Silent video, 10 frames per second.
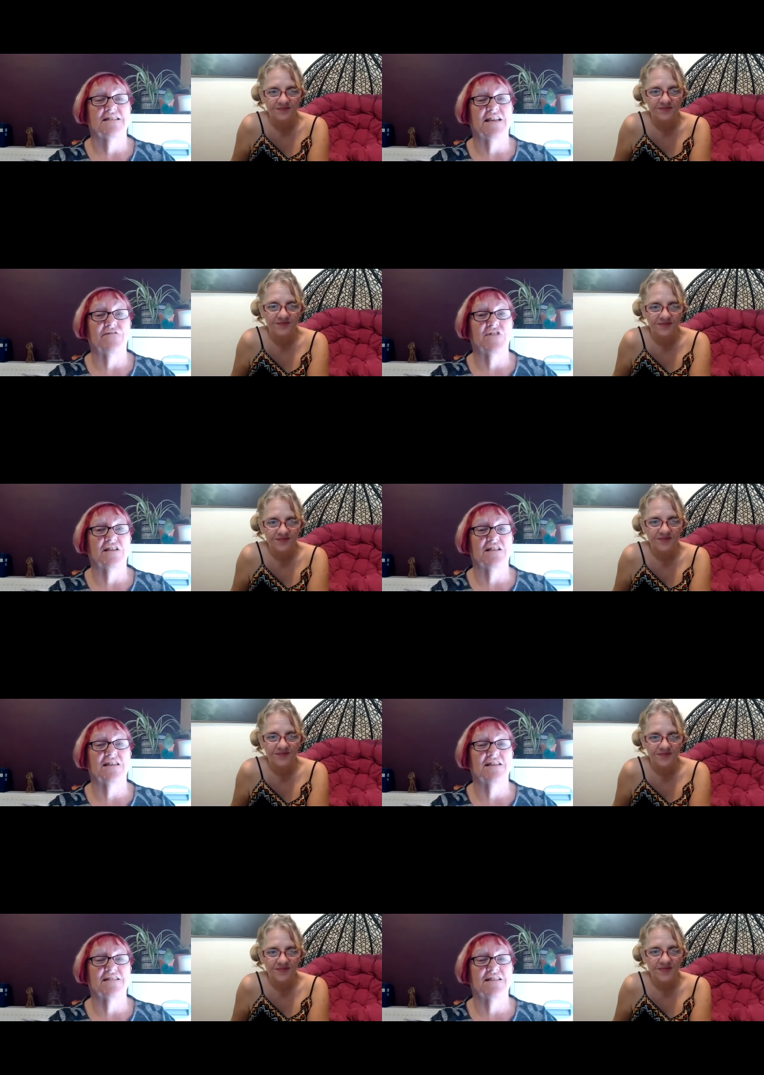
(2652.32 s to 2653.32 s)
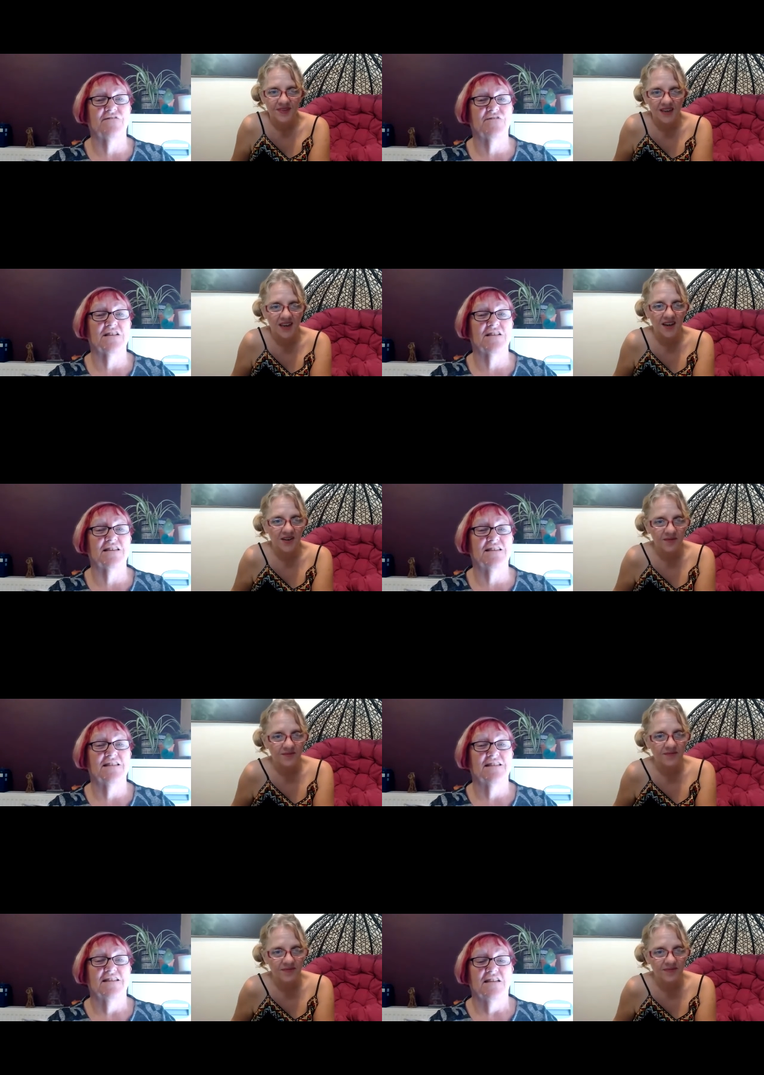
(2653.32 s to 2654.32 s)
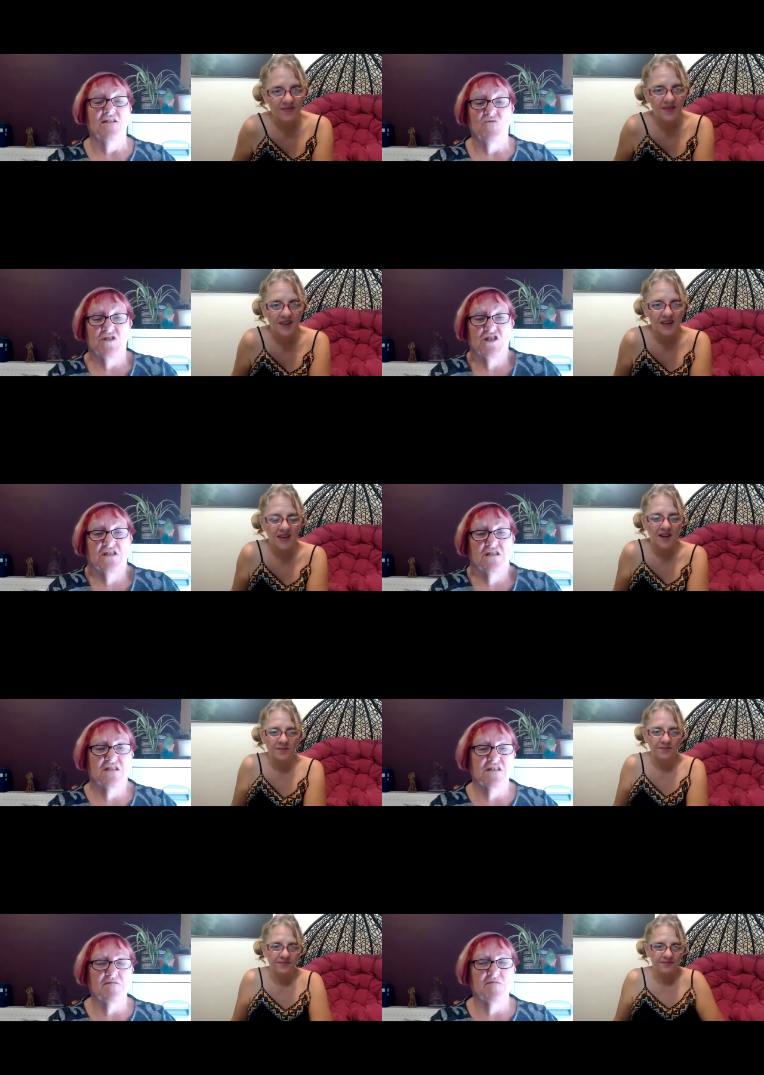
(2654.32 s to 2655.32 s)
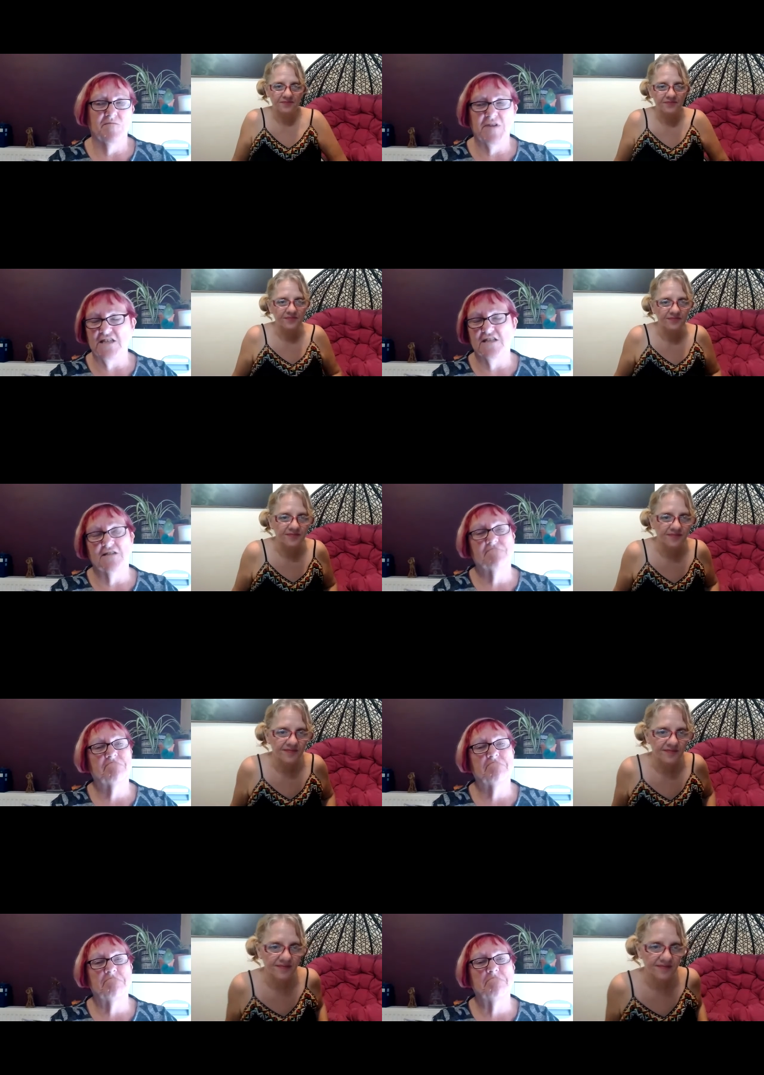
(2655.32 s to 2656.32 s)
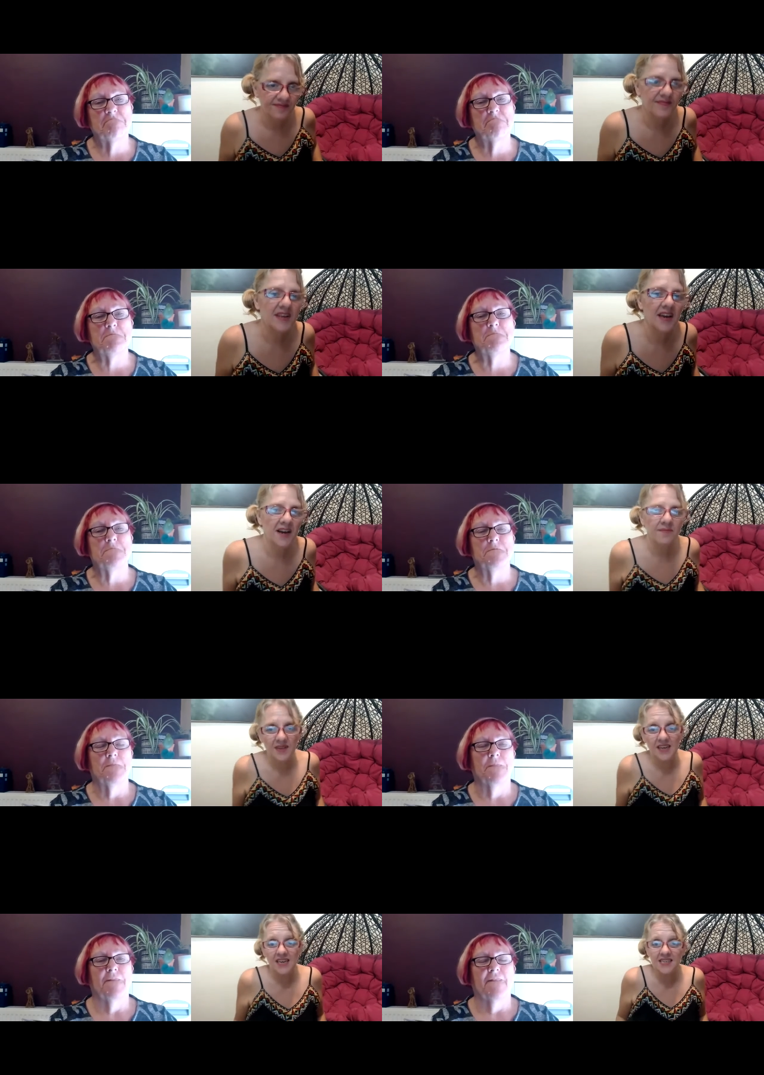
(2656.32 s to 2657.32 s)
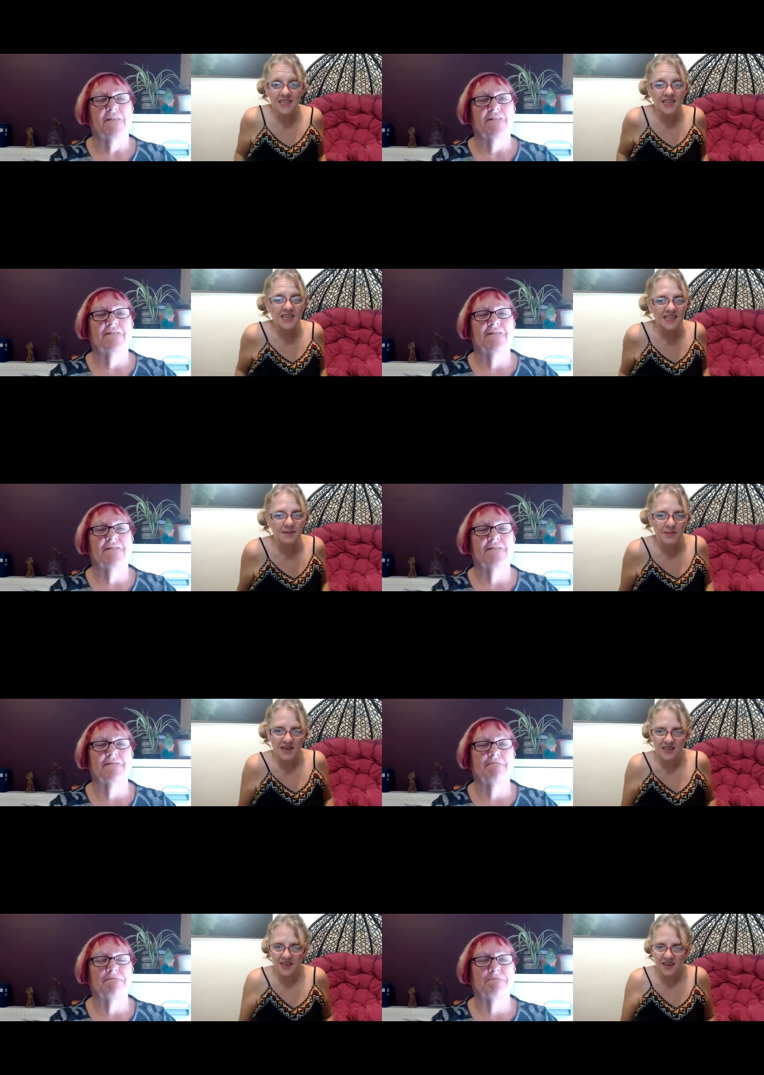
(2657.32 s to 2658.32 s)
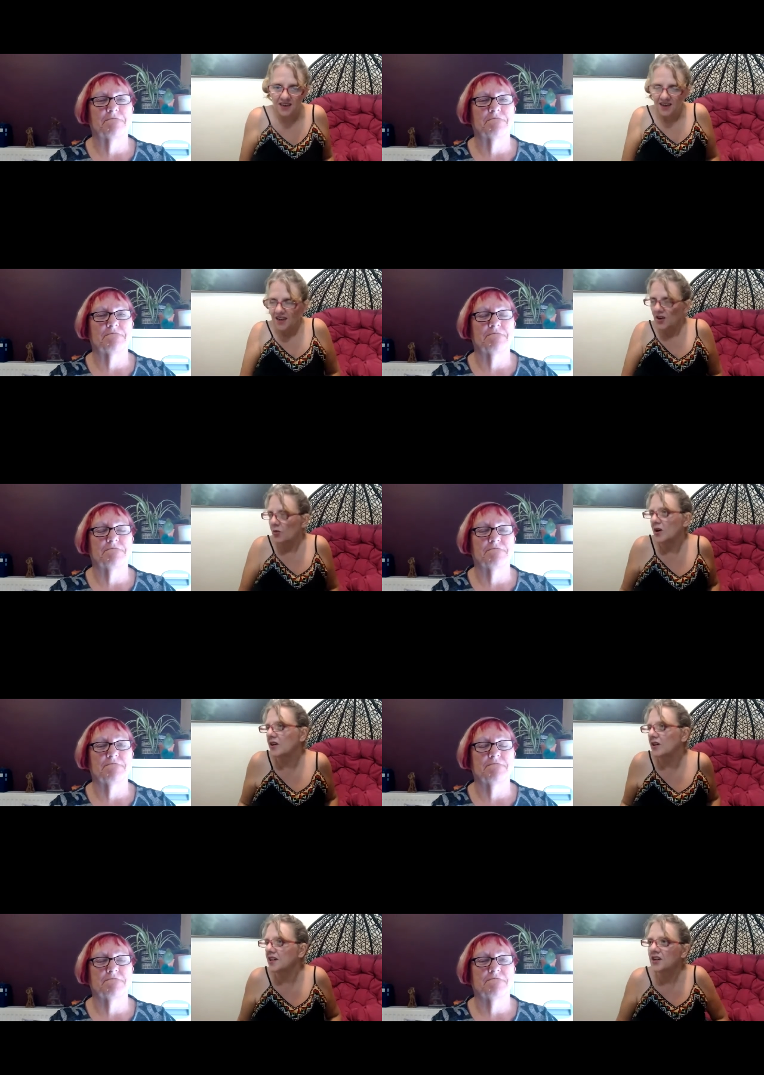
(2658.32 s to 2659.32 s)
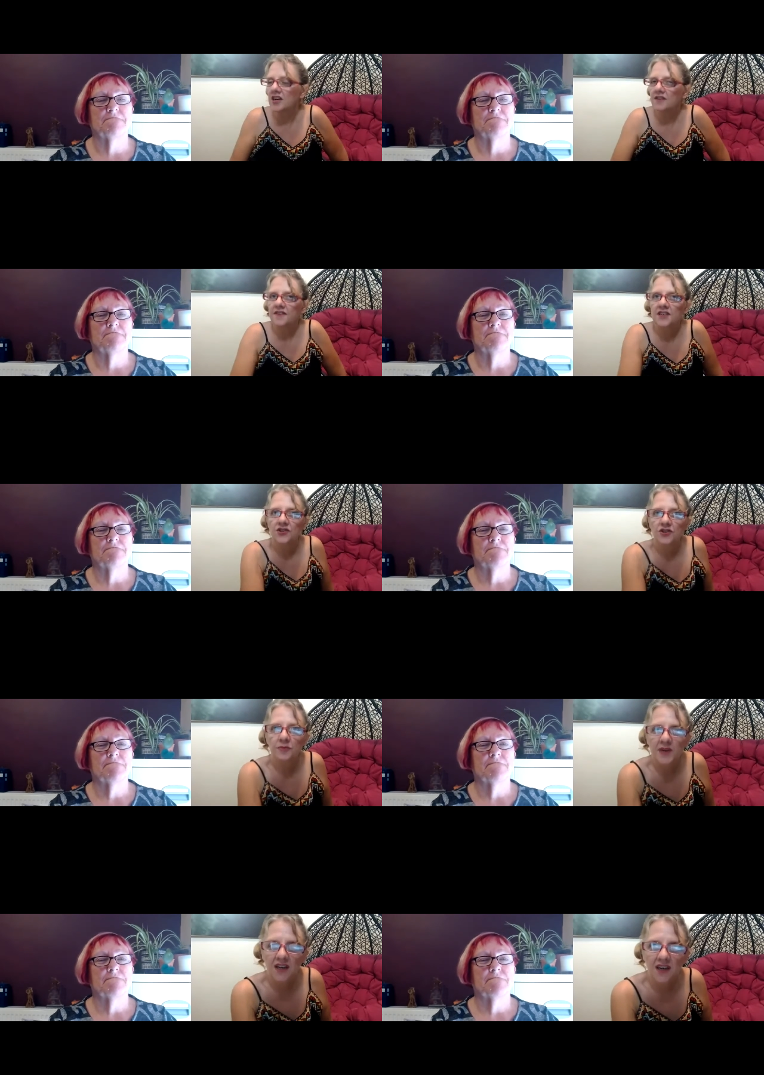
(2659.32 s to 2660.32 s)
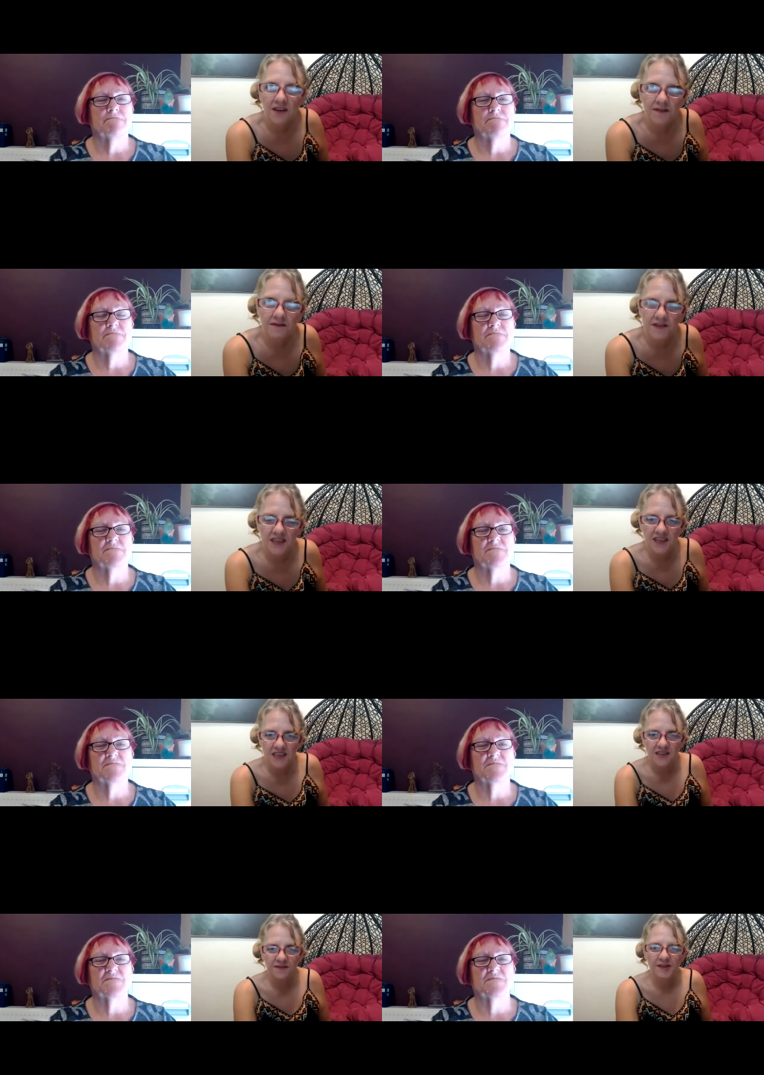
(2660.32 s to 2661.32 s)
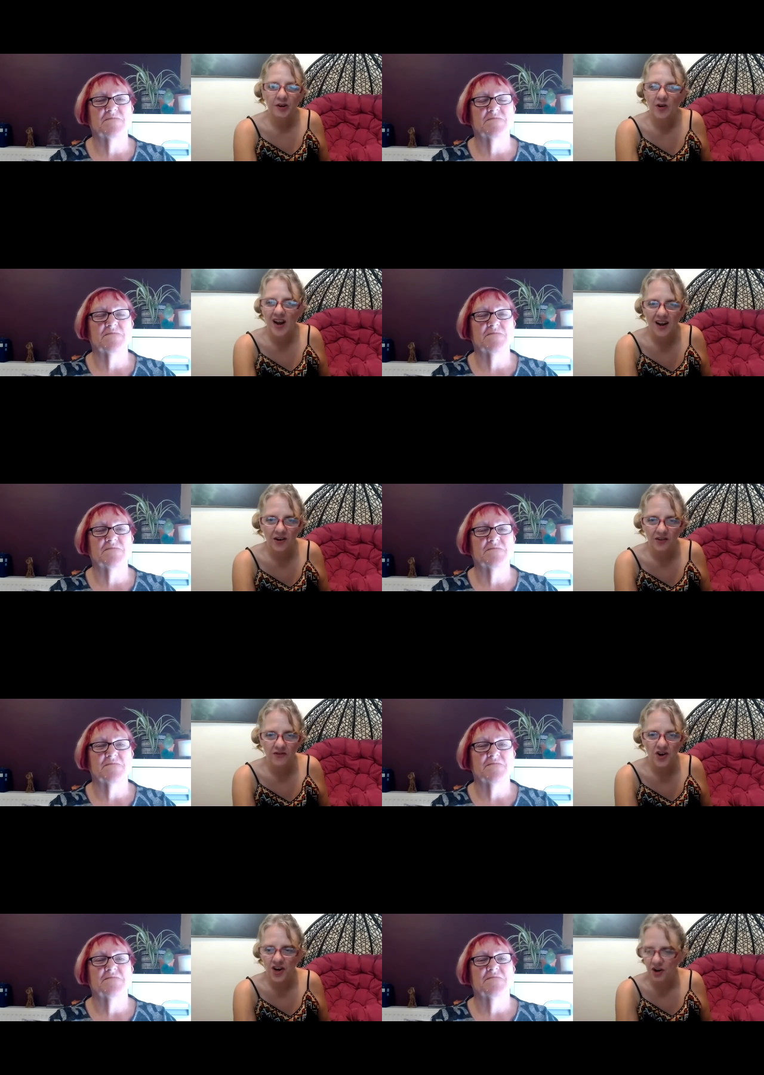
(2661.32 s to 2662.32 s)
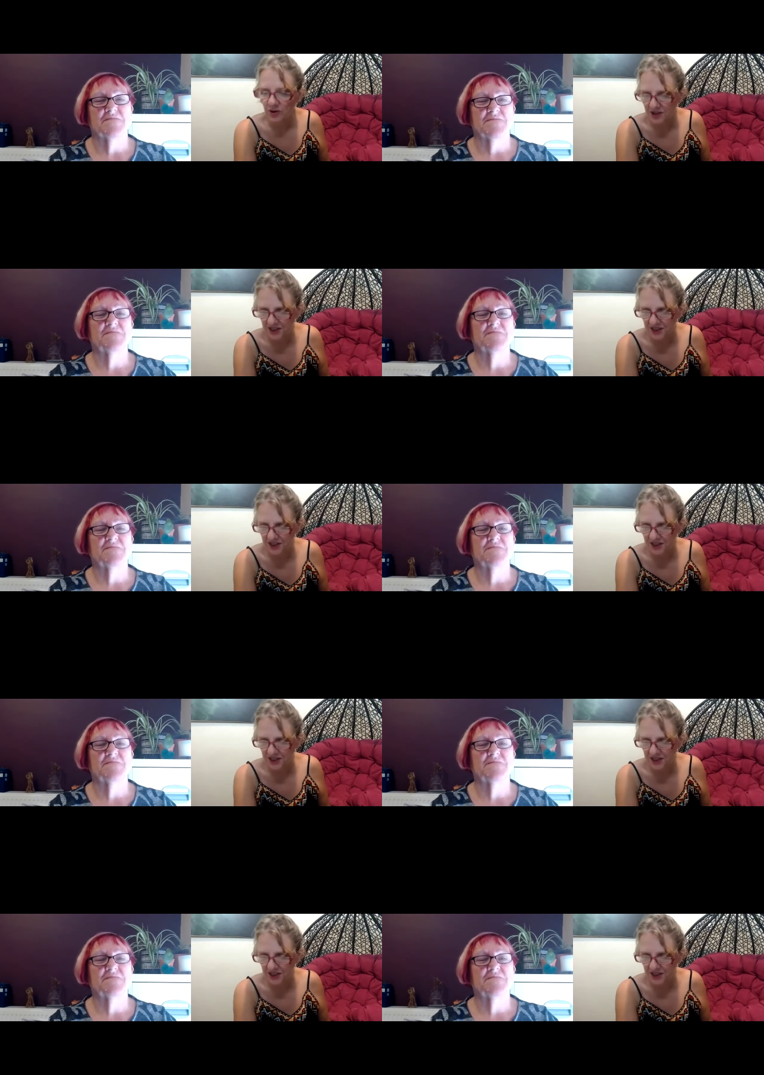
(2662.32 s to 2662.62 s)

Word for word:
Speaker 1: definitely, definitely, yeah. which is uh, amazing. Mm.
Speaker 2: Yeah, it is. It is amazing. Why on earth it took me like 50 years to figure it out, I've no